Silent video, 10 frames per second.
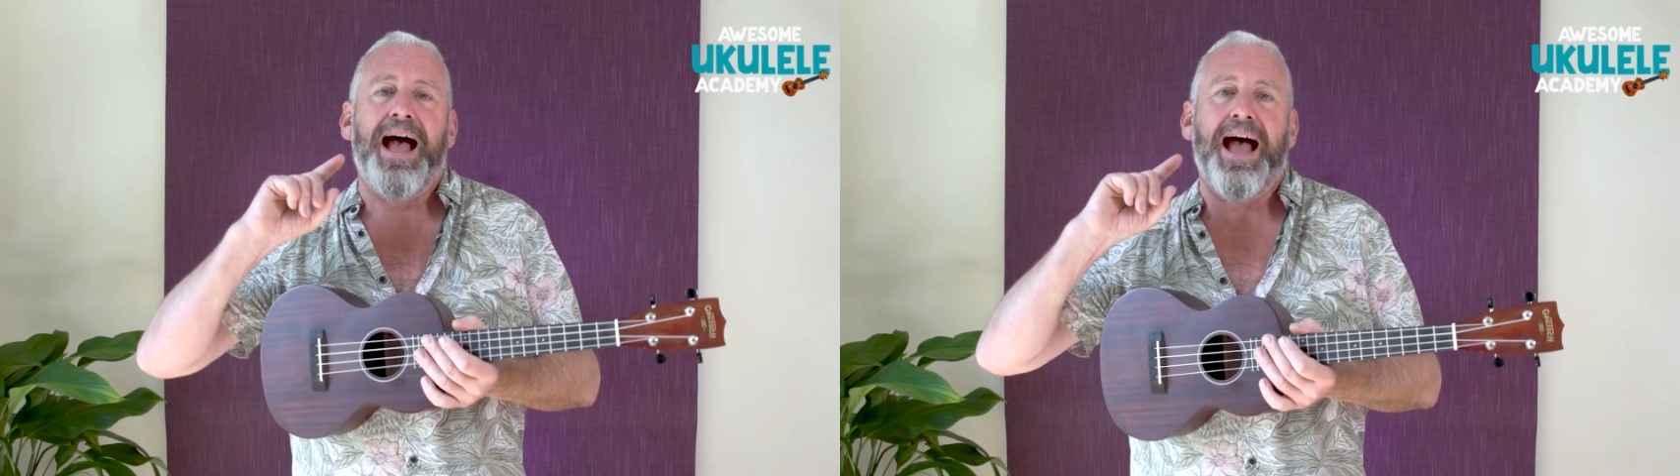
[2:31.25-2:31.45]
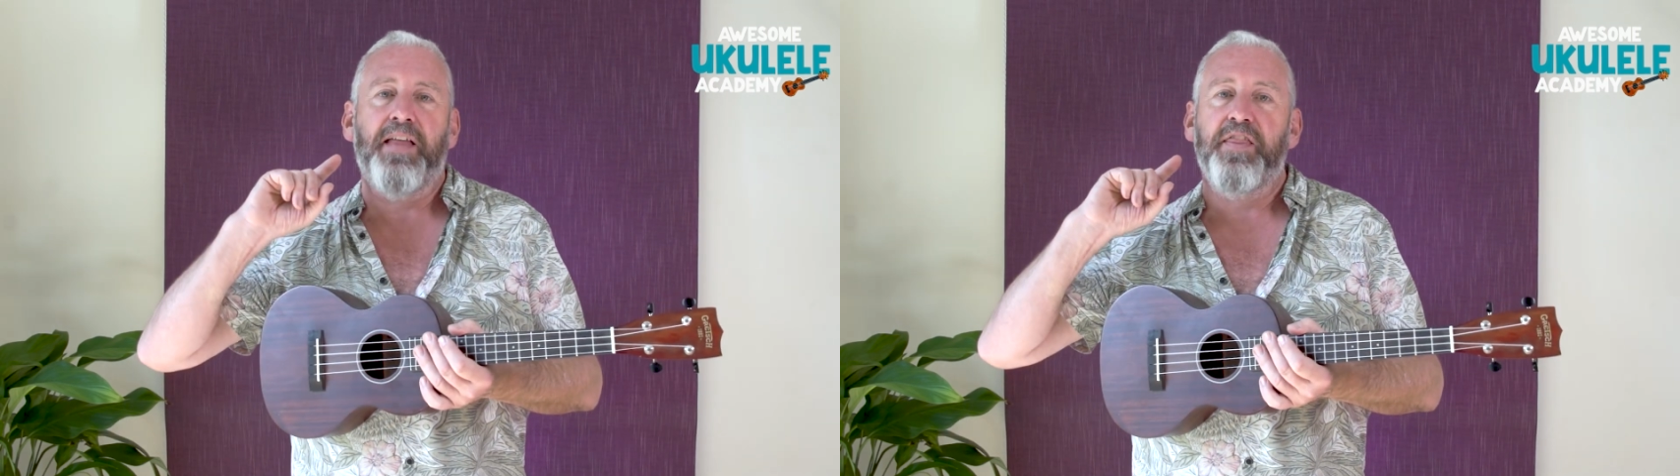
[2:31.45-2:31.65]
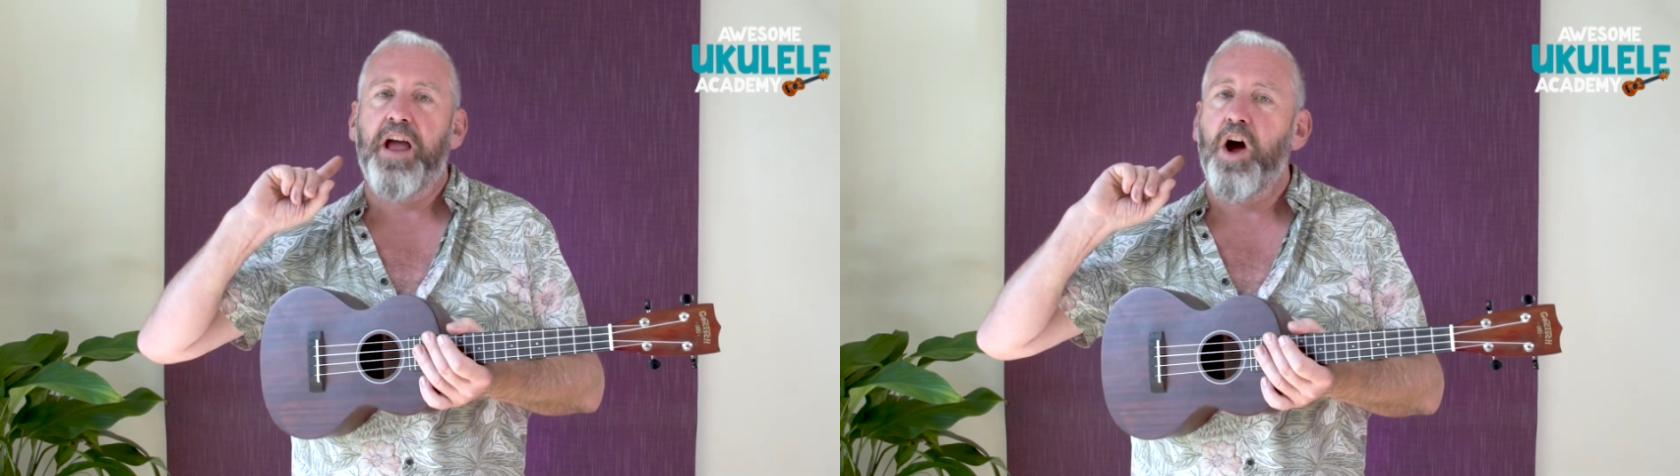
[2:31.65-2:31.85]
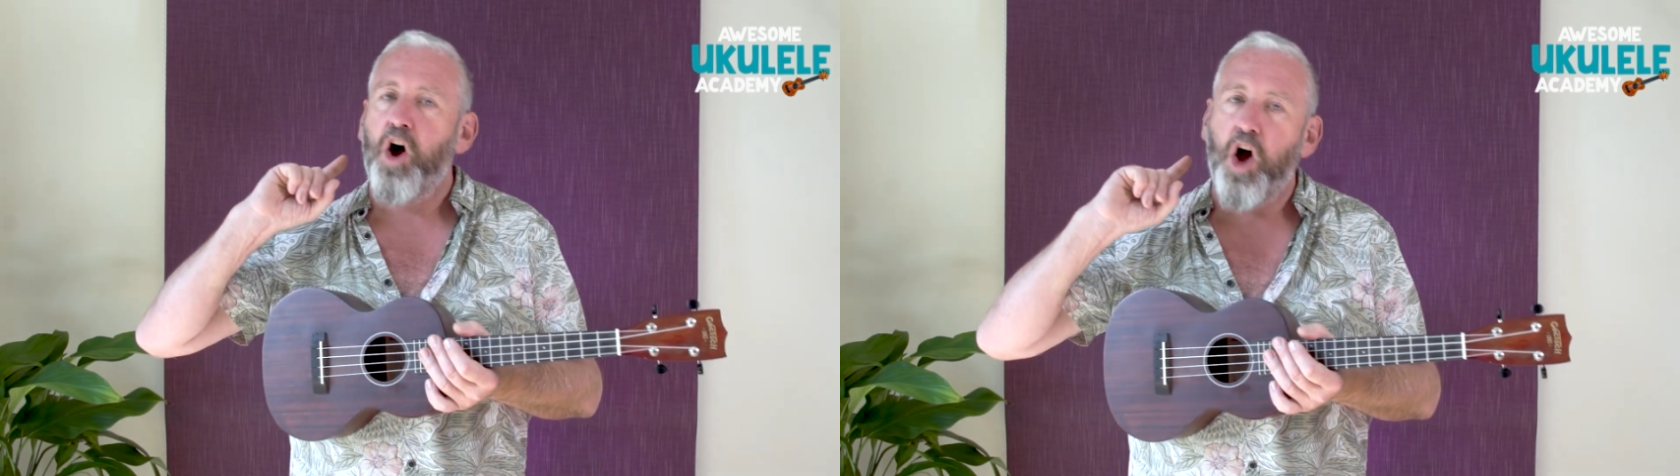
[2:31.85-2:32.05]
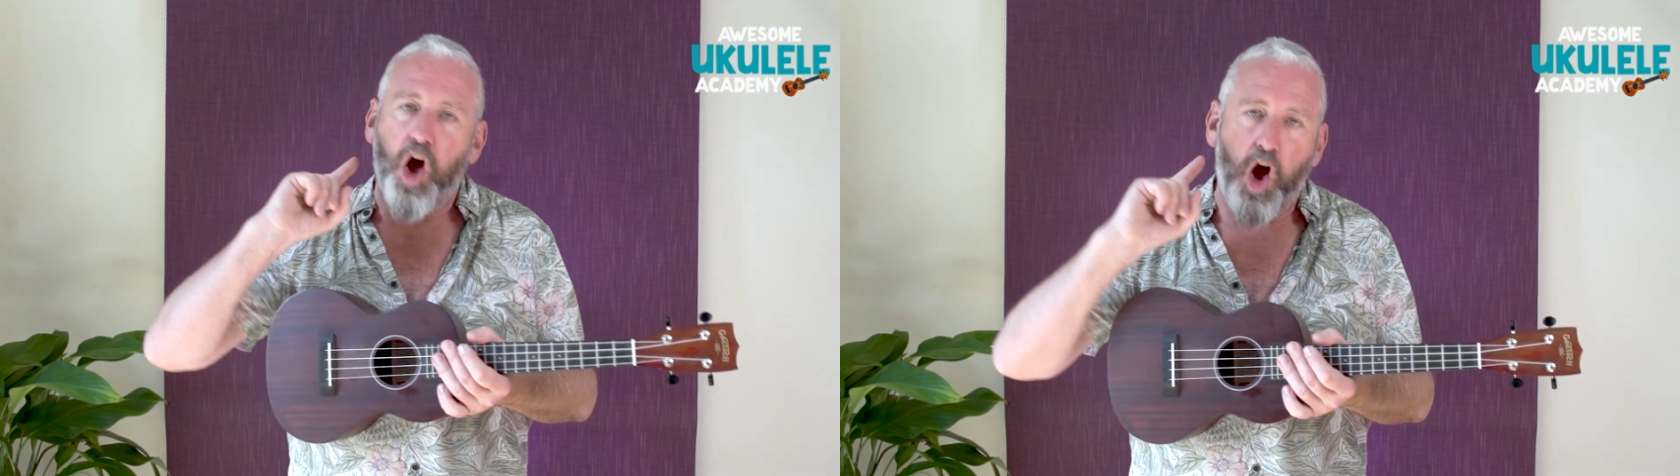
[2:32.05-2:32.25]
And there
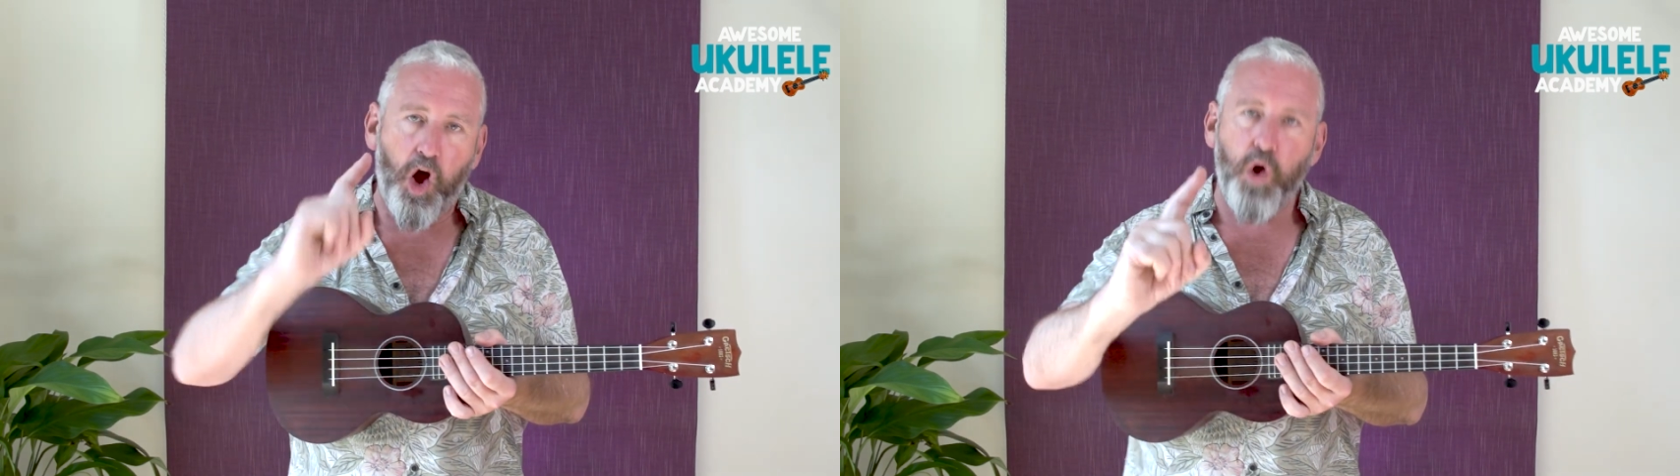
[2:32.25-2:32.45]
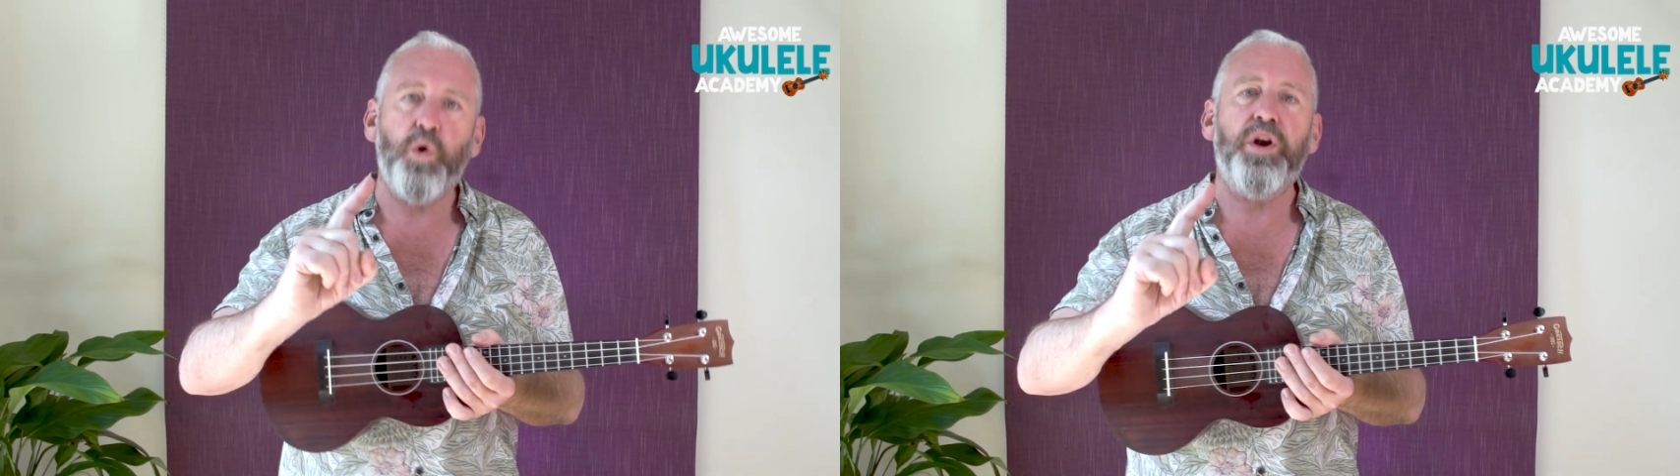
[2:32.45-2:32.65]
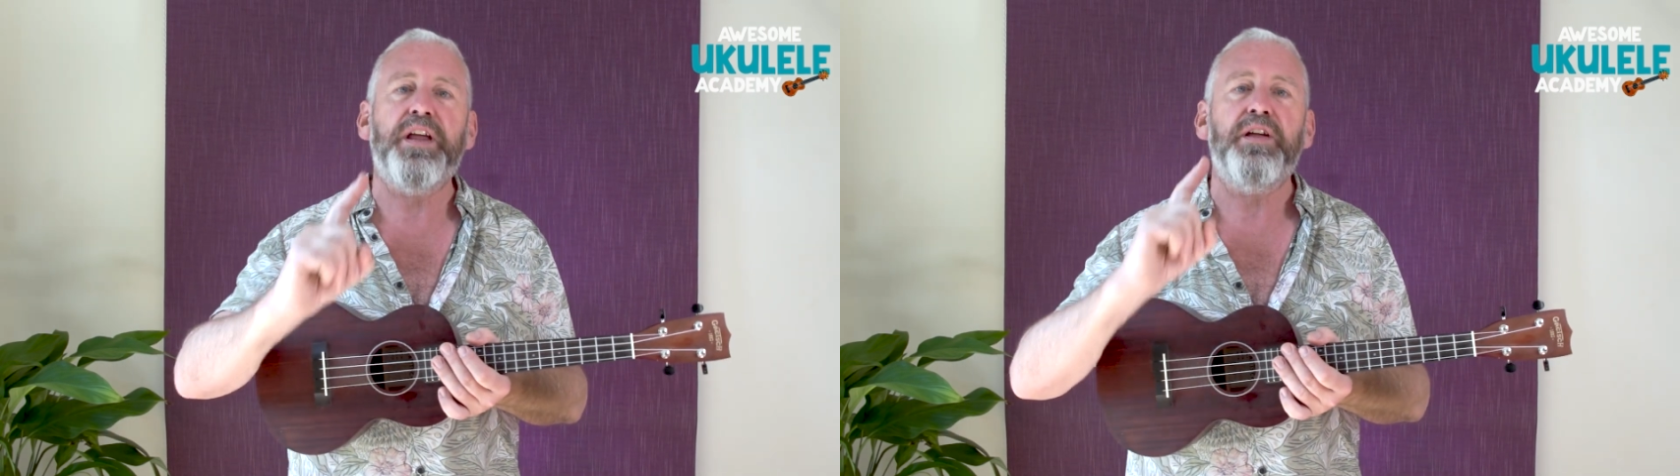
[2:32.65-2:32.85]
are only